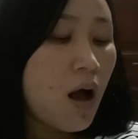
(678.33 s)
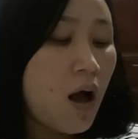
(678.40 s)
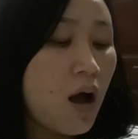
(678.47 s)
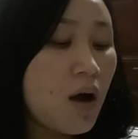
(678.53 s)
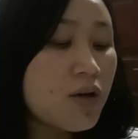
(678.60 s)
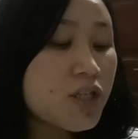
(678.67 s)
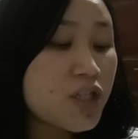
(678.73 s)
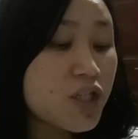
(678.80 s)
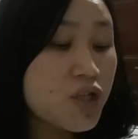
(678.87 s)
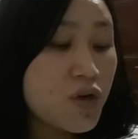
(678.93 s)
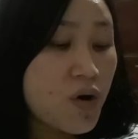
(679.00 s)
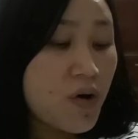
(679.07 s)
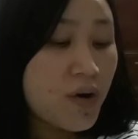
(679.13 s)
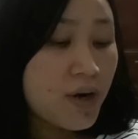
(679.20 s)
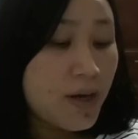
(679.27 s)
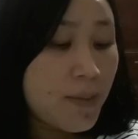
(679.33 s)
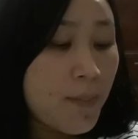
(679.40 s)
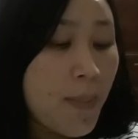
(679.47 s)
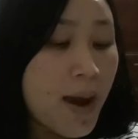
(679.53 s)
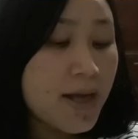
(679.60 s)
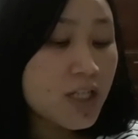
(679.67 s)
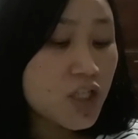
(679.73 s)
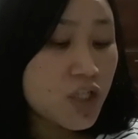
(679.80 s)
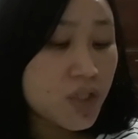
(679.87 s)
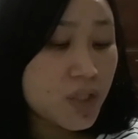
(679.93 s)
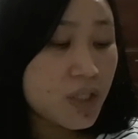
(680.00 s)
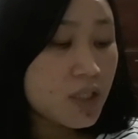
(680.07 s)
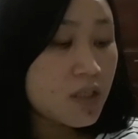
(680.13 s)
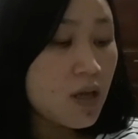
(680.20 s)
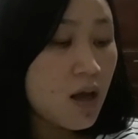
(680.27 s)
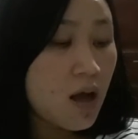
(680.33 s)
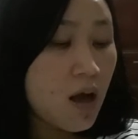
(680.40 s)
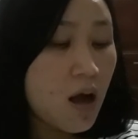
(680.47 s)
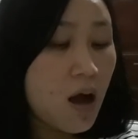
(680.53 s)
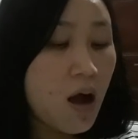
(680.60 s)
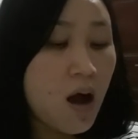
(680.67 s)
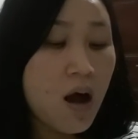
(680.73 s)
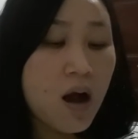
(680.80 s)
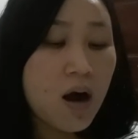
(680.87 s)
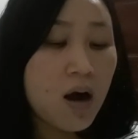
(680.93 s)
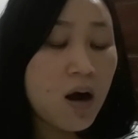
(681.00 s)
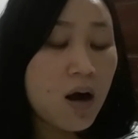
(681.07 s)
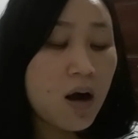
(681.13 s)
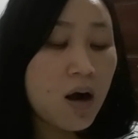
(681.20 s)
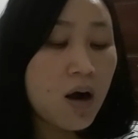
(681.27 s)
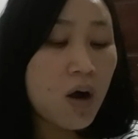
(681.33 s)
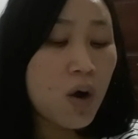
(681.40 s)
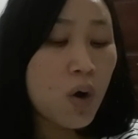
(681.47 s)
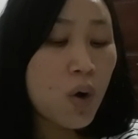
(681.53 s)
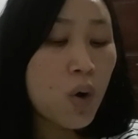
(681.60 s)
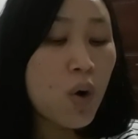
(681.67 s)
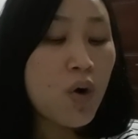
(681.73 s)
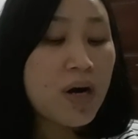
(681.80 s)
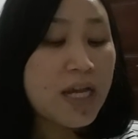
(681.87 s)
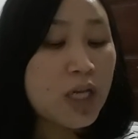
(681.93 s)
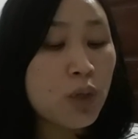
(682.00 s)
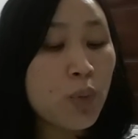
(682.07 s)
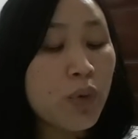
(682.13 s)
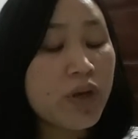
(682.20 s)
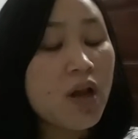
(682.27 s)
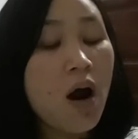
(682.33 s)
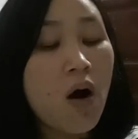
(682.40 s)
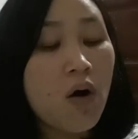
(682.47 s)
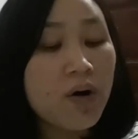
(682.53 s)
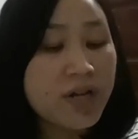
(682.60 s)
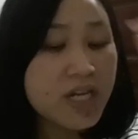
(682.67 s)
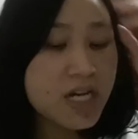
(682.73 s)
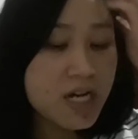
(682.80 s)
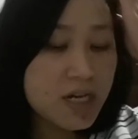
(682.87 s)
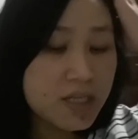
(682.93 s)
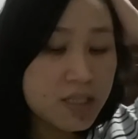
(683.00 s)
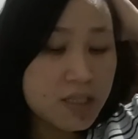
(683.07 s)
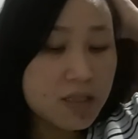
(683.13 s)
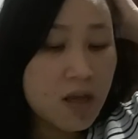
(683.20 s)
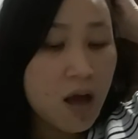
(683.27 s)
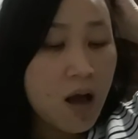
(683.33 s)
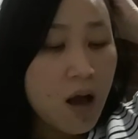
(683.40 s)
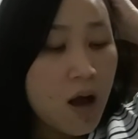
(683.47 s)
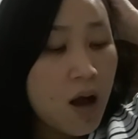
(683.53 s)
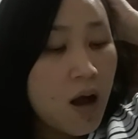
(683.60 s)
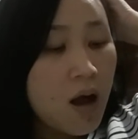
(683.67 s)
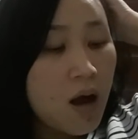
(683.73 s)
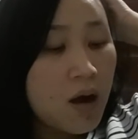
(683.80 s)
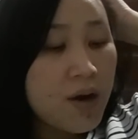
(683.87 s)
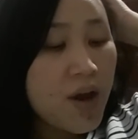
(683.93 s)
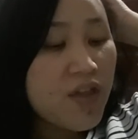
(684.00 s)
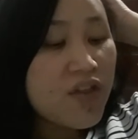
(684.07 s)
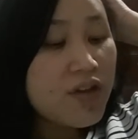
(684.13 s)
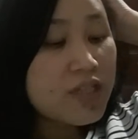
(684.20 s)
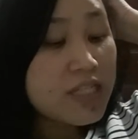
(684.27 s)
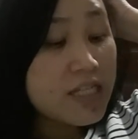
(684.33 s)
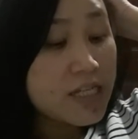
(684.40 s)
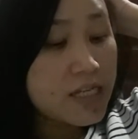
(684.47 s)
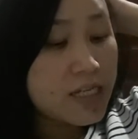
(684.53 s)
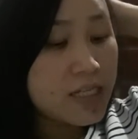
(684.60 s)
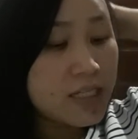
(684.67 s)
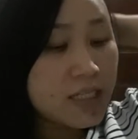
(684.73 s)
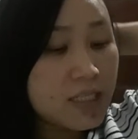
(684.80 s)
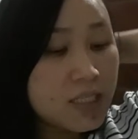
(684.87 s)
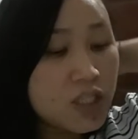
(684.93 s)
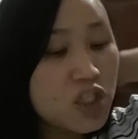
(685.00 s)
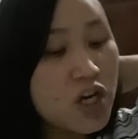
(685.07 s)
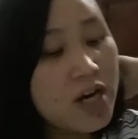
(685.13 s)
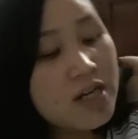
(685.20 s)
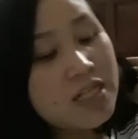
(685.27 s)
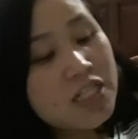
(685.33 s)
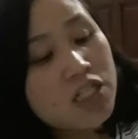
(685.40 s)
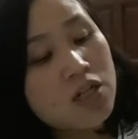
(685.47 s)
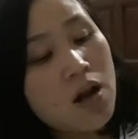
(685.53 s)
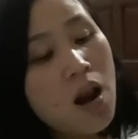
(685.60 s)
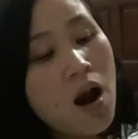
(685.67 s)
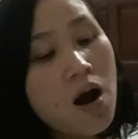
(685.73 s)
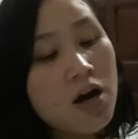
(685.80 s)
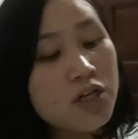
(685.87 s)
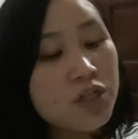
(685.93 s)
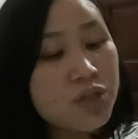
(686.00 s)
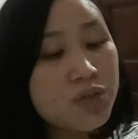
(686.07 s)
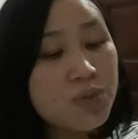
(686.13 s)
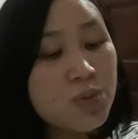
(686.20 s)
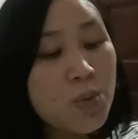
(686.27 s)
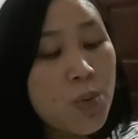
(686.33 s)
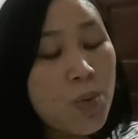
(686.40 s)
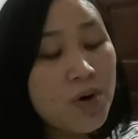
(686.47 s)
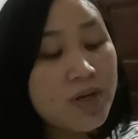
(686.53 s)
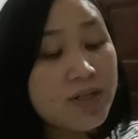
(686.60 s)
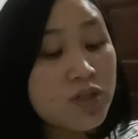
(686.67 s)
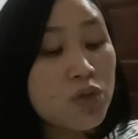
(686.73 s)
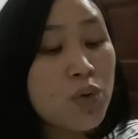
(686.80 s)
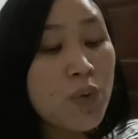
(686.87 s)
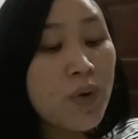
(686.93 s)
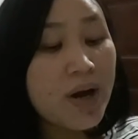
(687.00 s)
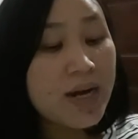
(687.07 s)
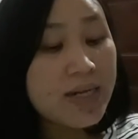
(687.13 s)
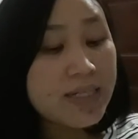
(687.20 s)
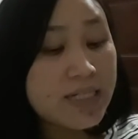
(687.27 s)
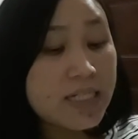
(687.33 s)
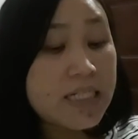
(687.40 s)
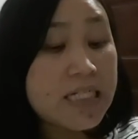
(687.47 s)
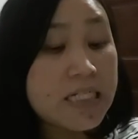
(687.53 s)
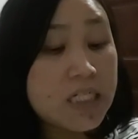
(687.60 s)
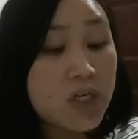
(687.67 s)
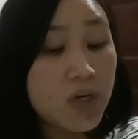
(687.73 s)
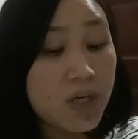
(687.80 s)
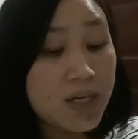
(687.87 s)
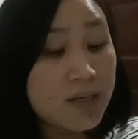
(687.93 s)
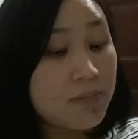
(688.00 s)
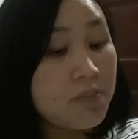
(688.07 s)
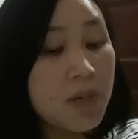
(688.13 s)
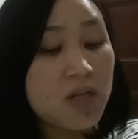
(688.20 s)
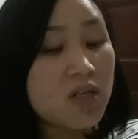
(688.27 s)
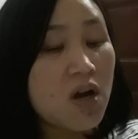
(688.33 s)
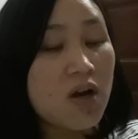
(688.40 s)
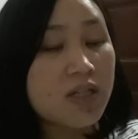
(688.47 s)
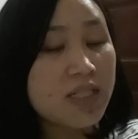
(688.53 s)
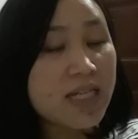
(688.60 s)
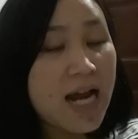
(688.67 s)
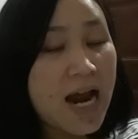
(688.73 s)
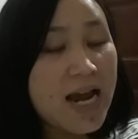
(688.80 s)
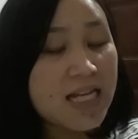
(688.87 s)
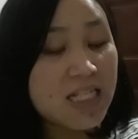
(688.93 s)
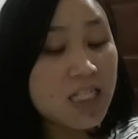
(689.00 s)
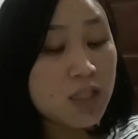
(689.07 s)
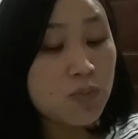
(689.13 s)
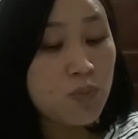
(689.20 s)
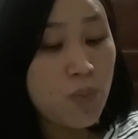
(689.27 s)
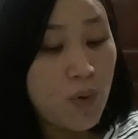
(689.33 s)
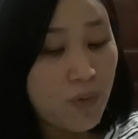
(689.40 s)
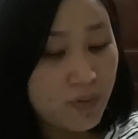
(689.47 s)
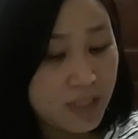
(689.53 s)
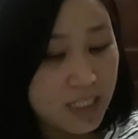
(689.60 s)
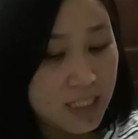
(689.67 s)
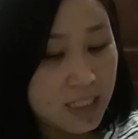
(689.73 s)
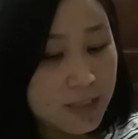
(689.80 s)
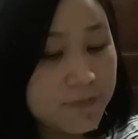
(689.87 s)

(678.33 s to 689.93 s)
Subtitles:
auditory matters, learning with her ears. Another thing Janice liked to do was read English, but not textbooks.